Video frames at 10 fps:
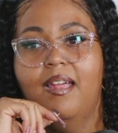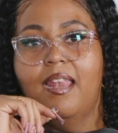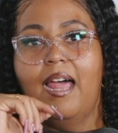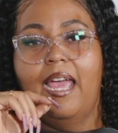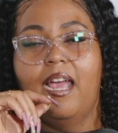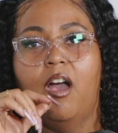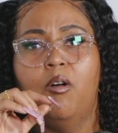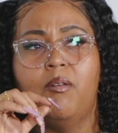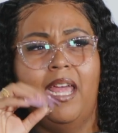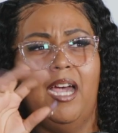Like,
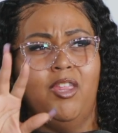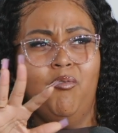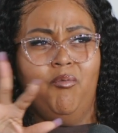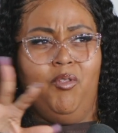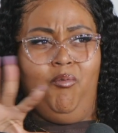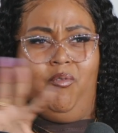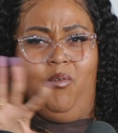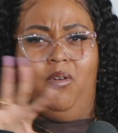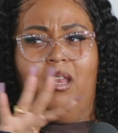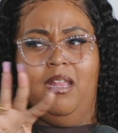oh, now you
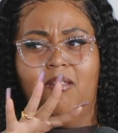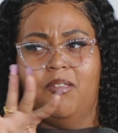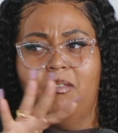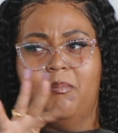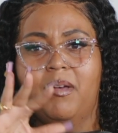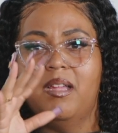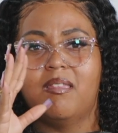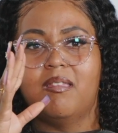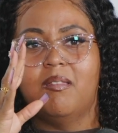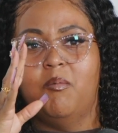doing a little too much.
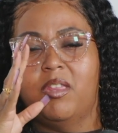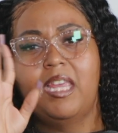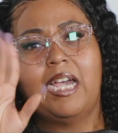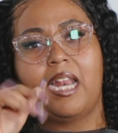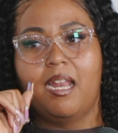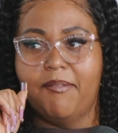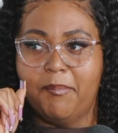Mm-hmm. Well, she got enough support.